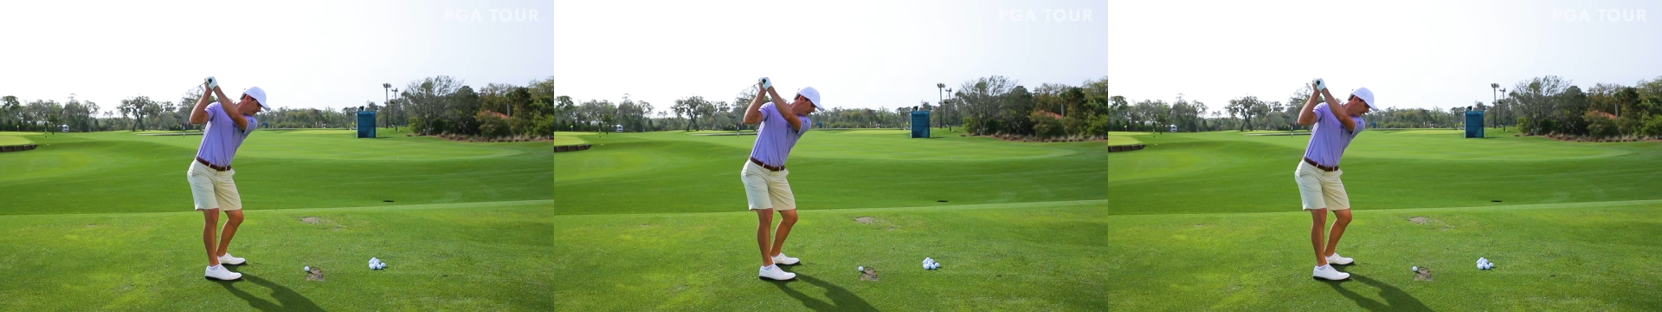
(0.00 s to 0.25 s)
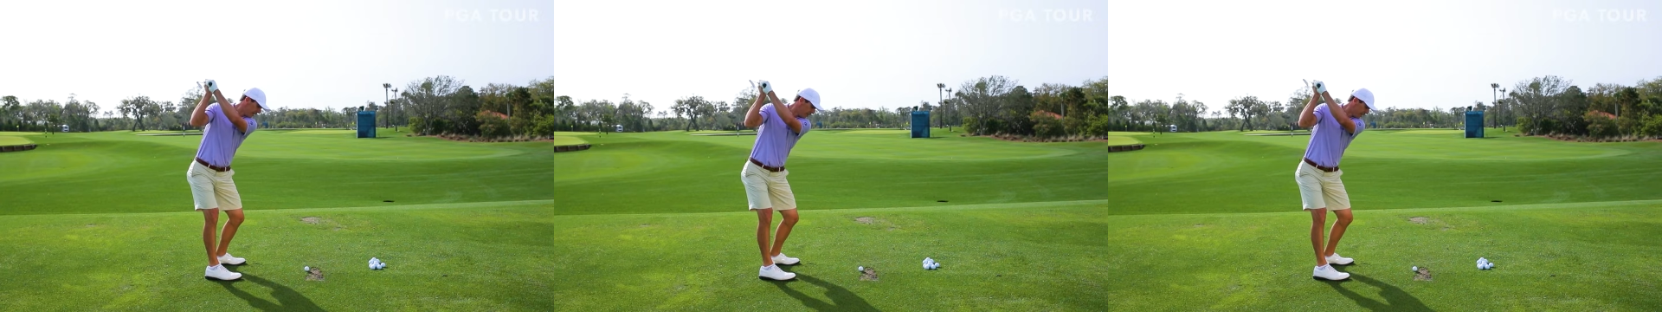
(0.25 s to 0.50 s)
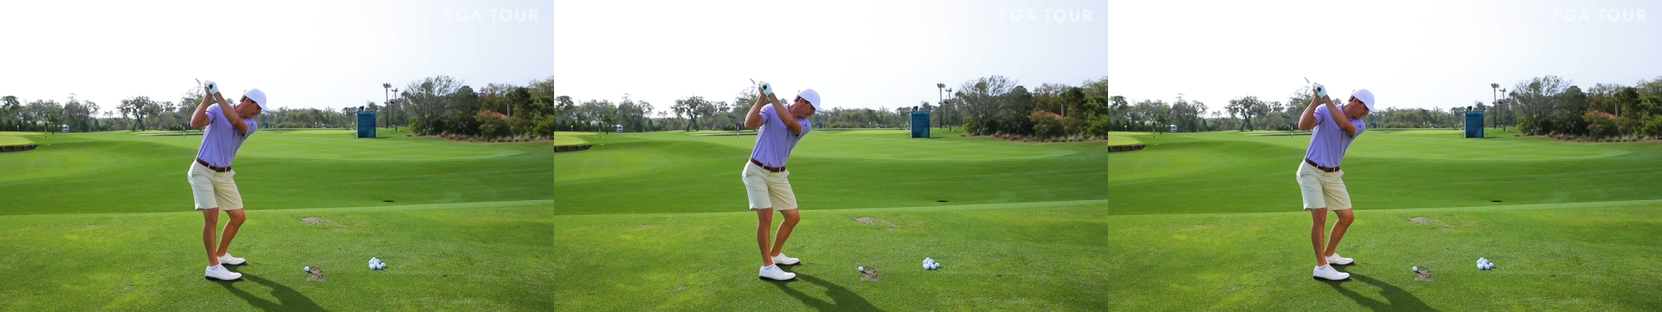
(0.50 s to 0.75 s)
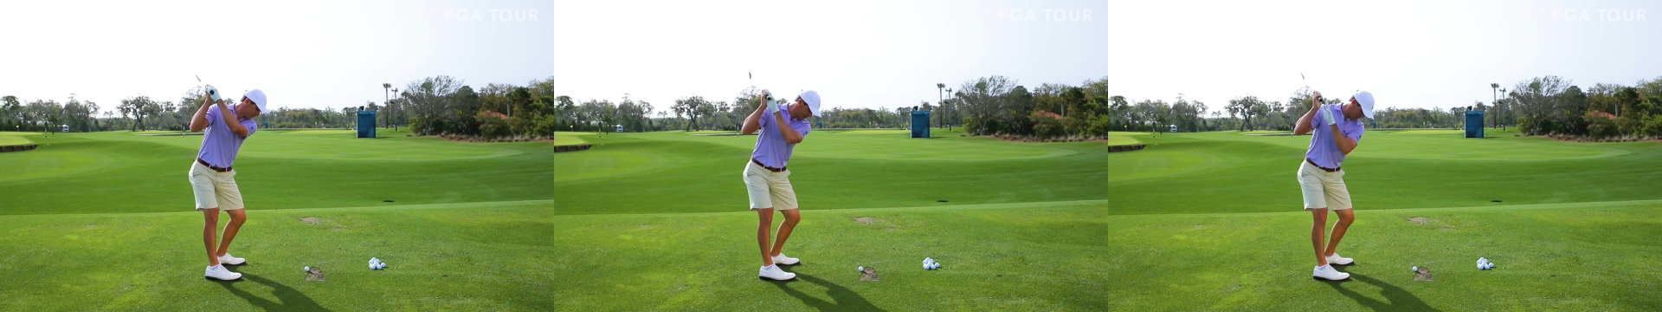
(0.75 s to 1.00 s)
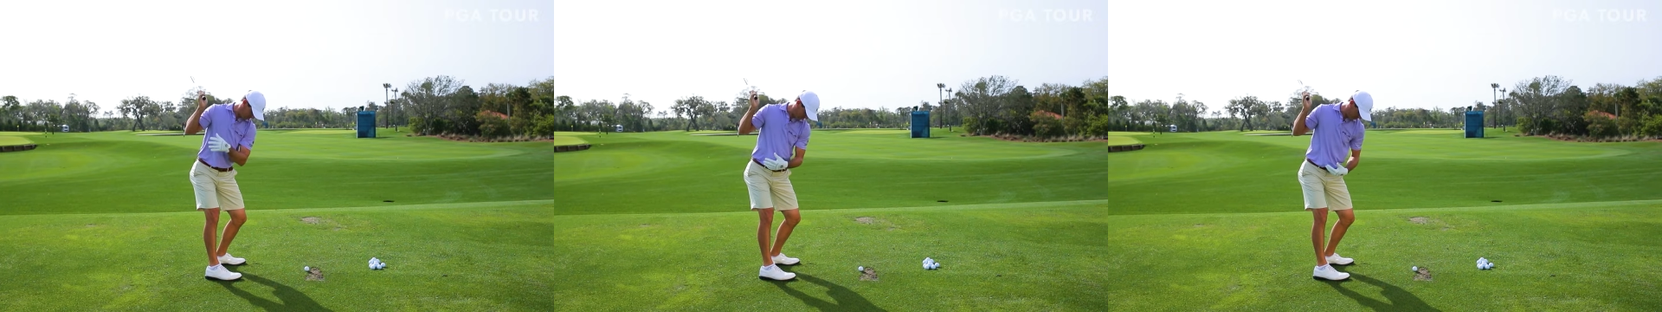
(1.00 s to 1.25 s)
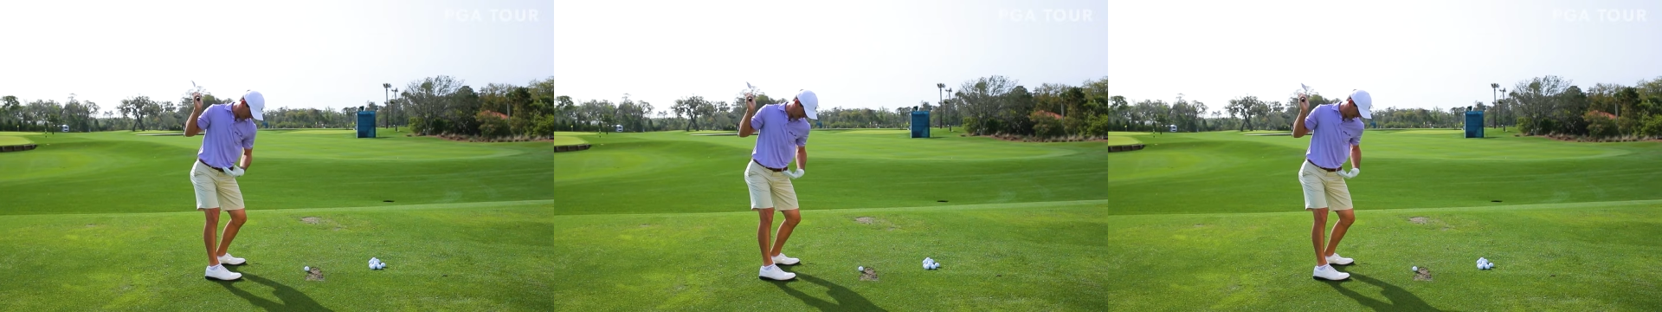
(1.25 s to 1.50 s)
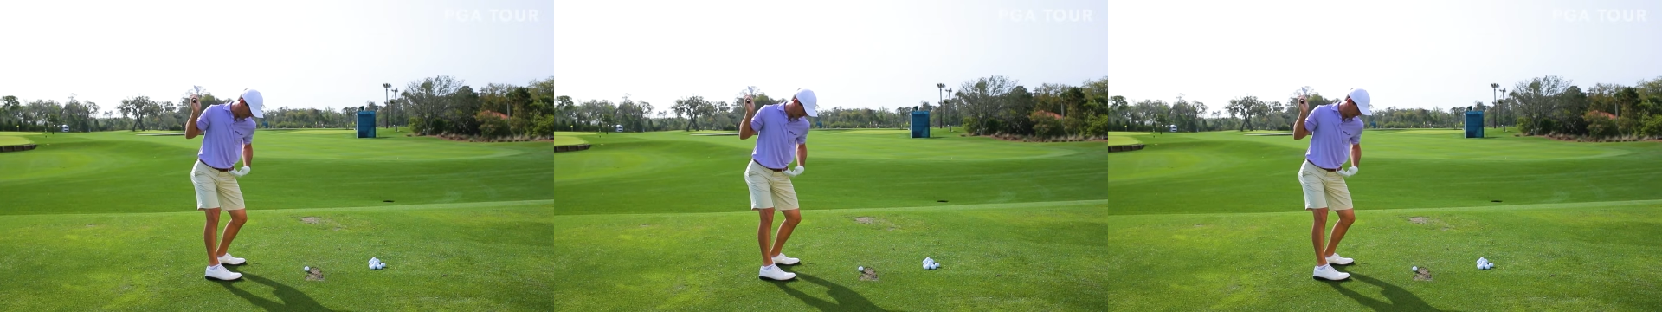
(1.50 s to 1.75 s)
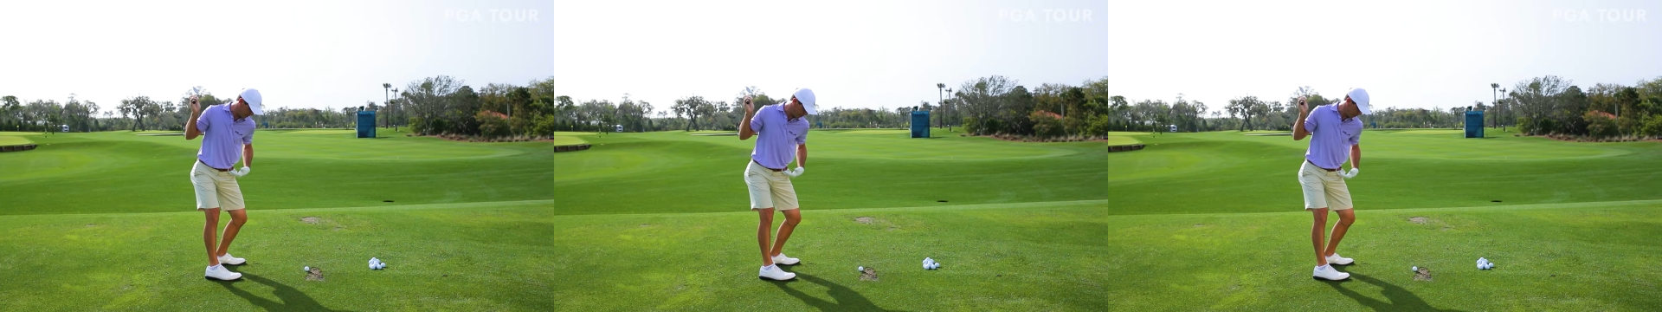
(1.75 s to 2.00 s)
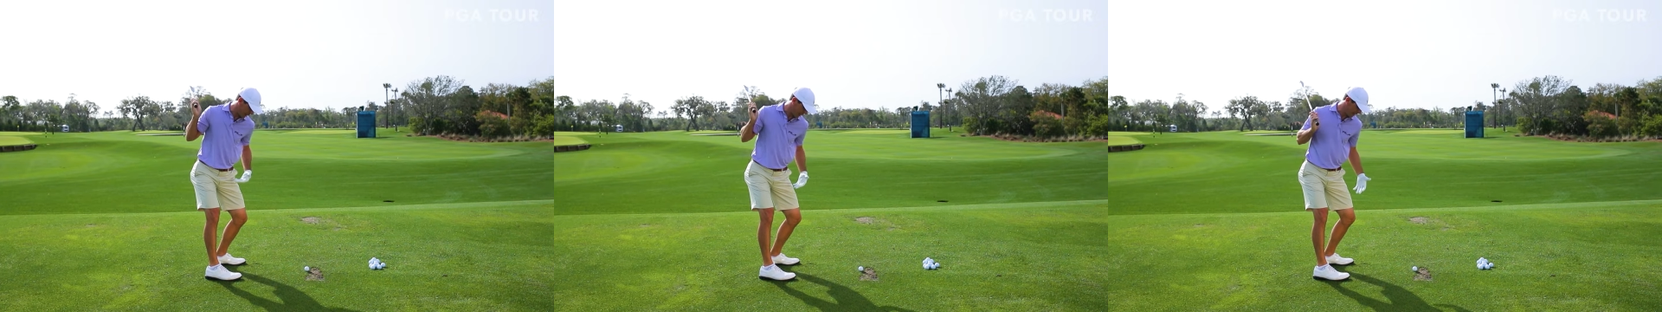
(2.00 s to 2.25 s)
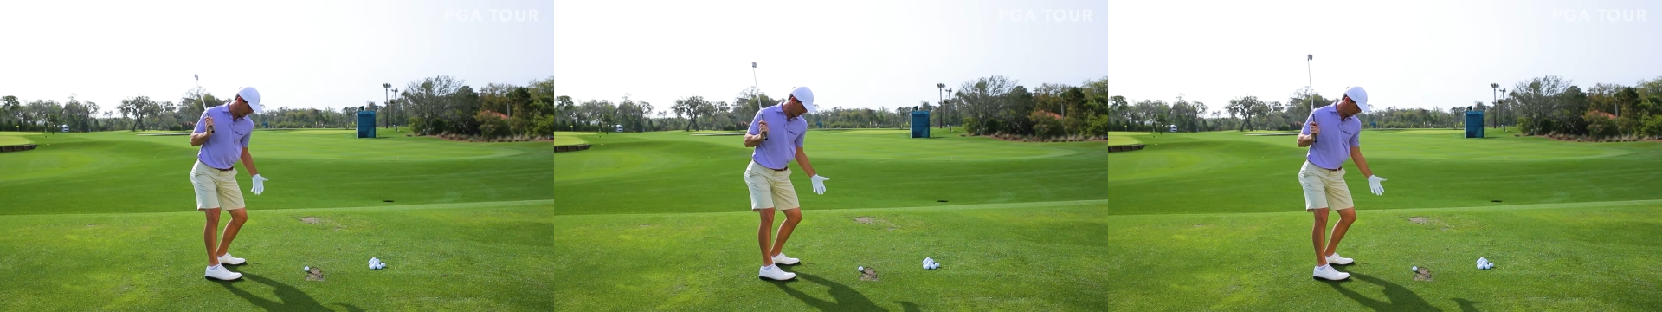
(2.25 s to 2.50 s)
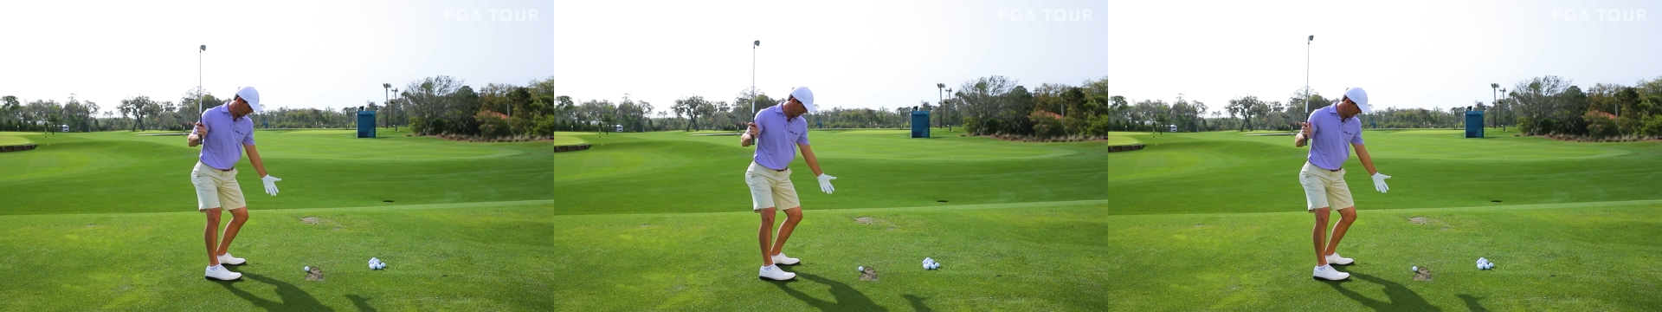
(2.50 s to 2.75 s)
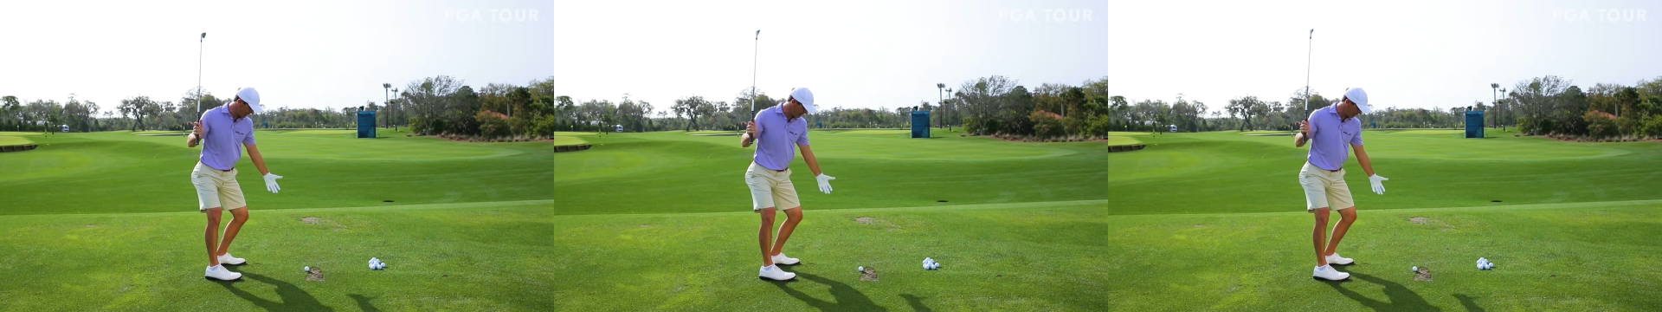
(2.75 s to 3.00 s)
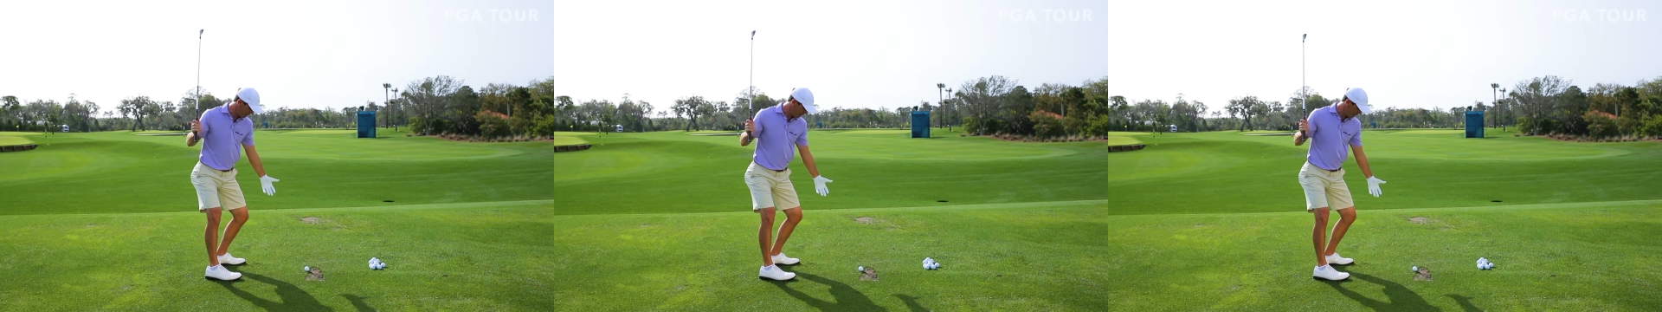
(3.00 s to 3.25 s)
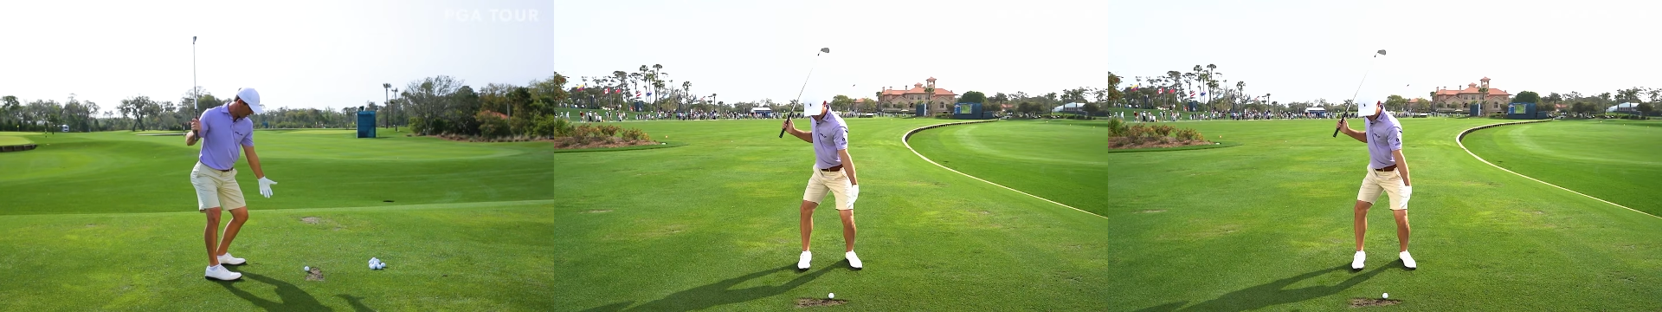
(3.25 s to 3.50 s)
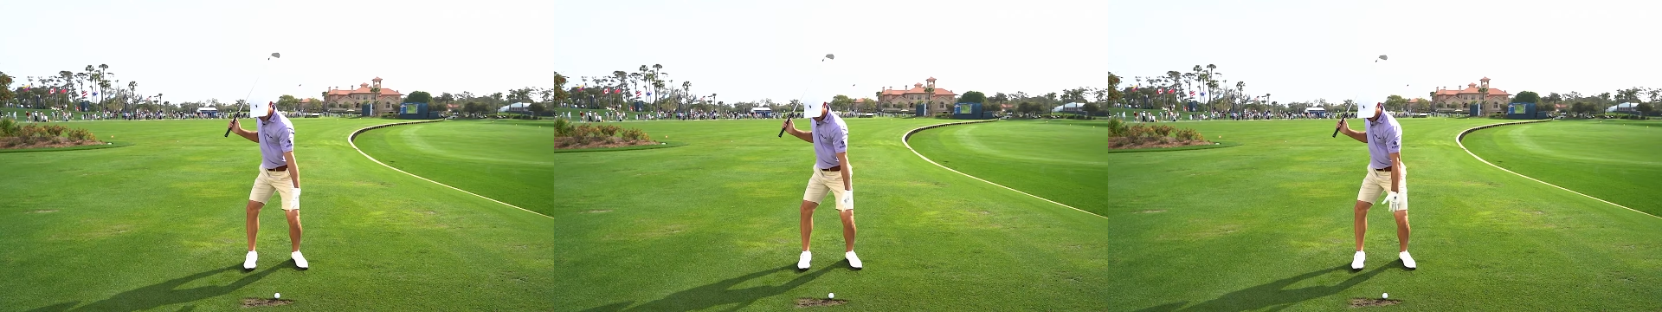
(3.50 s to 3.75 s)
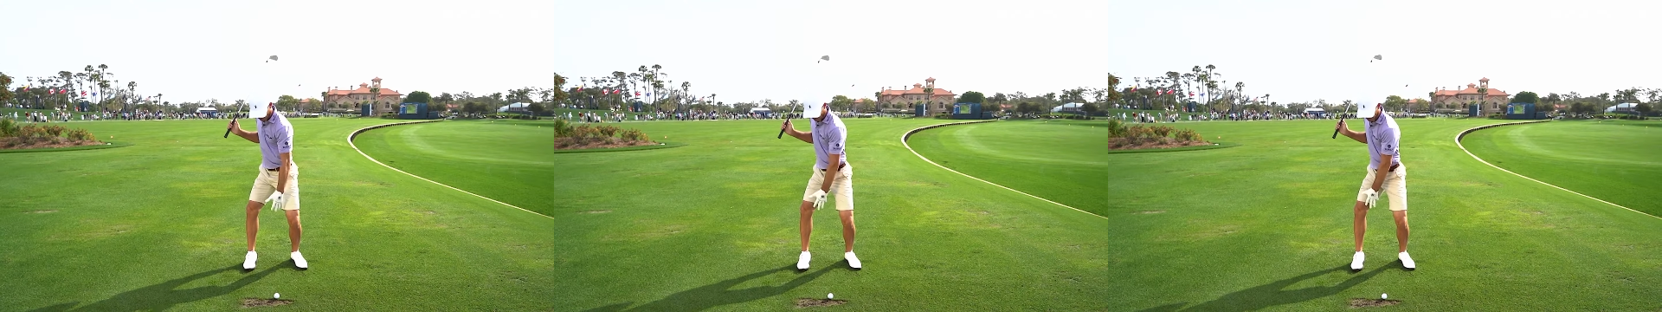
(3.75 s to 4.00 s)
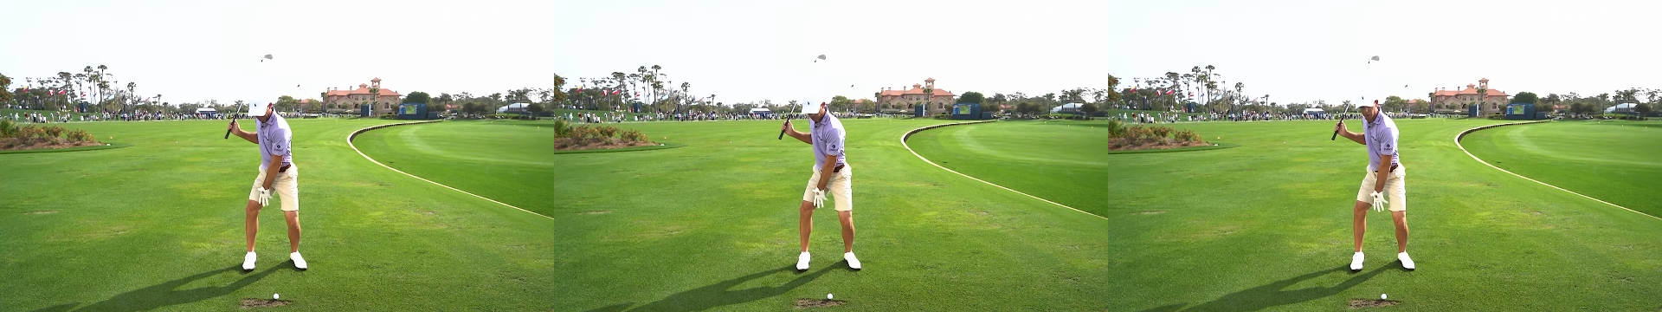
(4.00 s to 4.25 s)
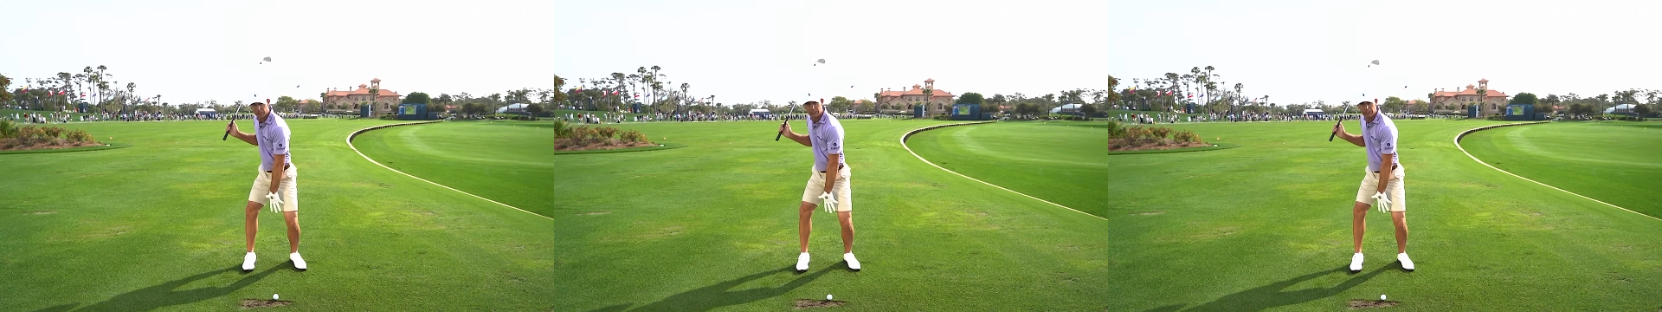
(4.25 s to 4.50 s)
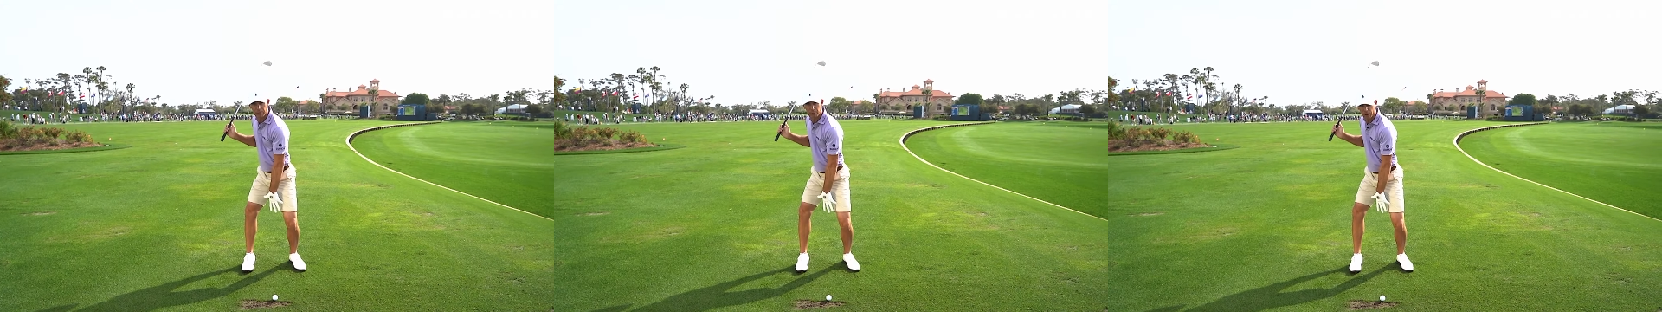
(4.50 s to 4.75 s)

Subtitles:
(no speaker visible)